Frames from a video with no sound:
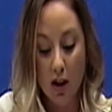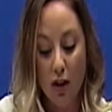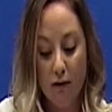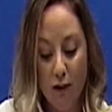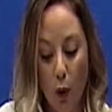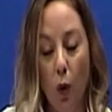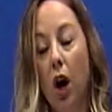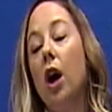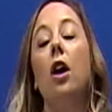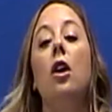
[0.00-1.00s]

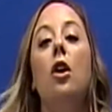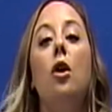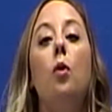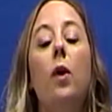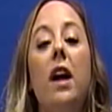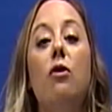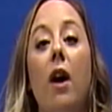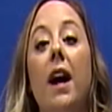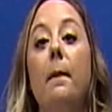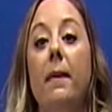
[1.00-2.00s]
4, we
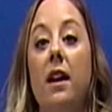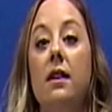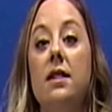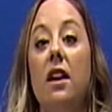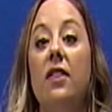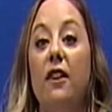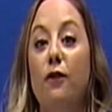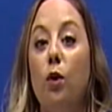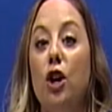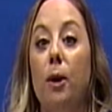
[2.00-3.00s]
recommend that
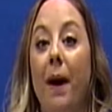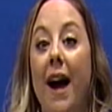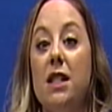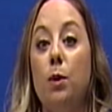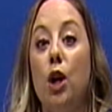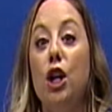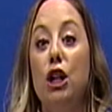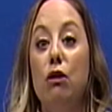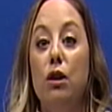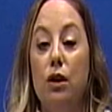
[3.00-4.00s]
for your password
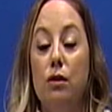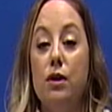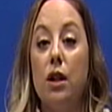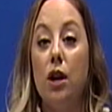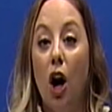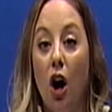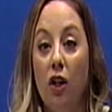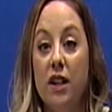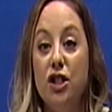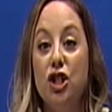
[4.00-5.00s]
you use
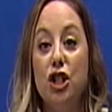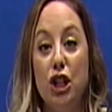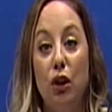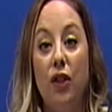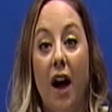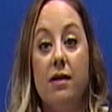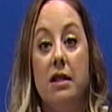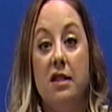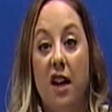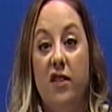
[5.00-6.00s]
College
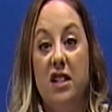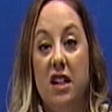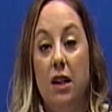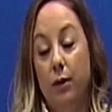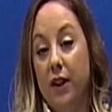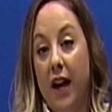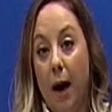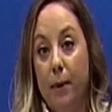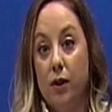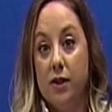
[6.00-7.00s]
2017 with a
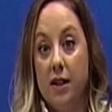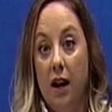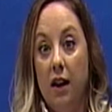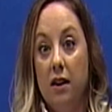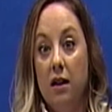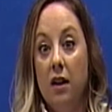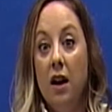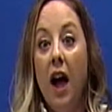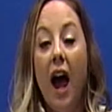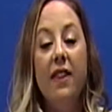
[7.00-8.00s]
capital C.
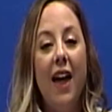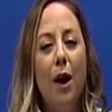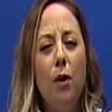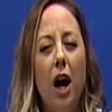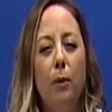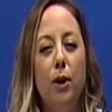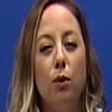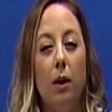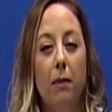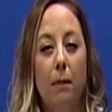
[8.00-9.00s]
And that will help you
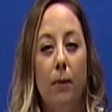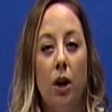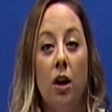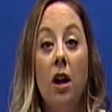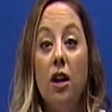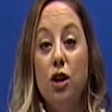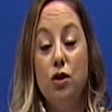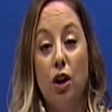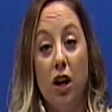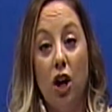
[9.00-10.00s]
remember you
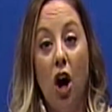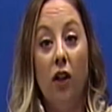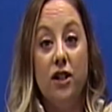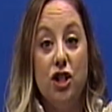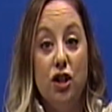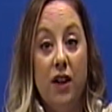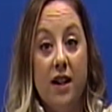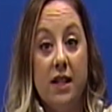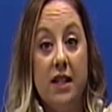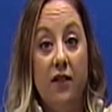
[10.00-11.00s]
started college in
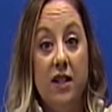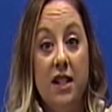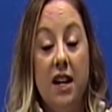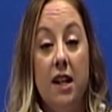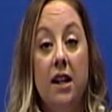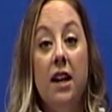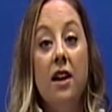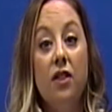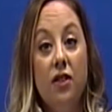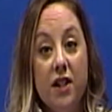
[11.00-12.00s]
2017.
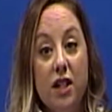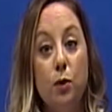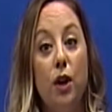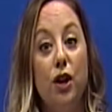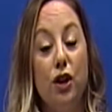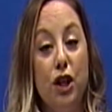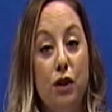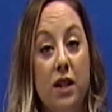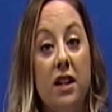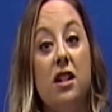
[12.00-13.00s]
This is what you're
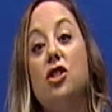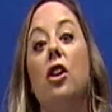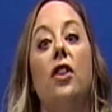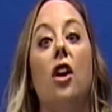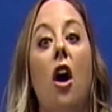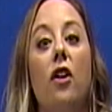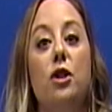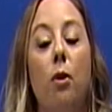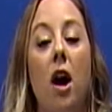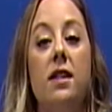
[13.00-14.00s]
using to start the college
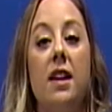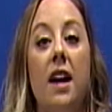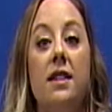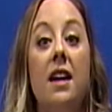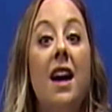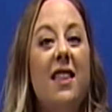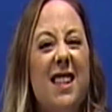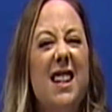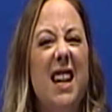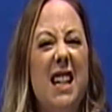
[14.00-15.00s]
process.
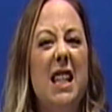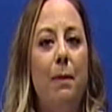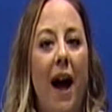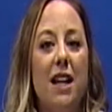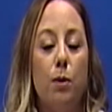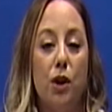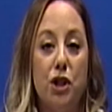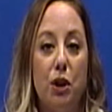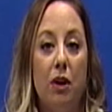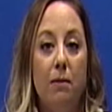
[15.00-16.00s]
That's an easy password
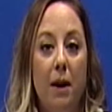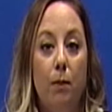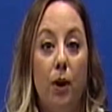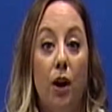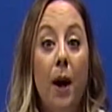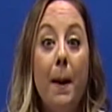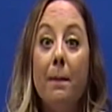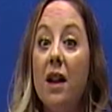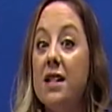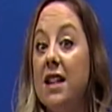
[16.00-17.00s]
to remember.
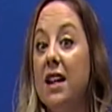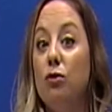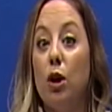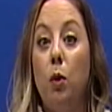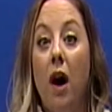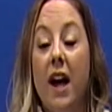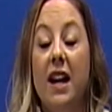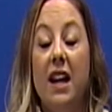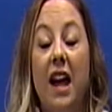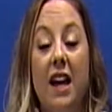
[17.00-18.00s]
Plus it
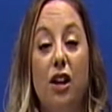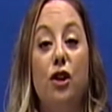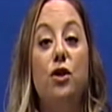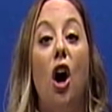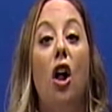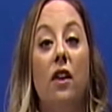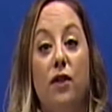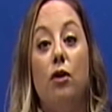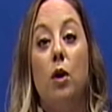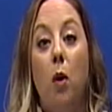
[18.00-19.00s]
includes all of
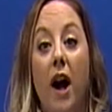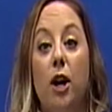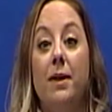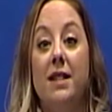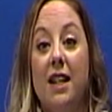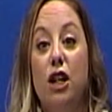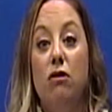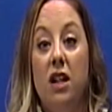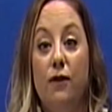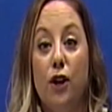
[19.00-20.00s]
the requirements that you
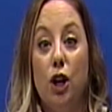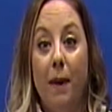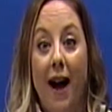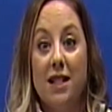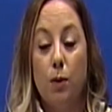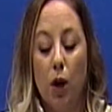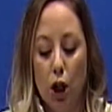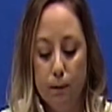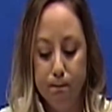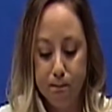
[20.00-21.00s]
need for your password.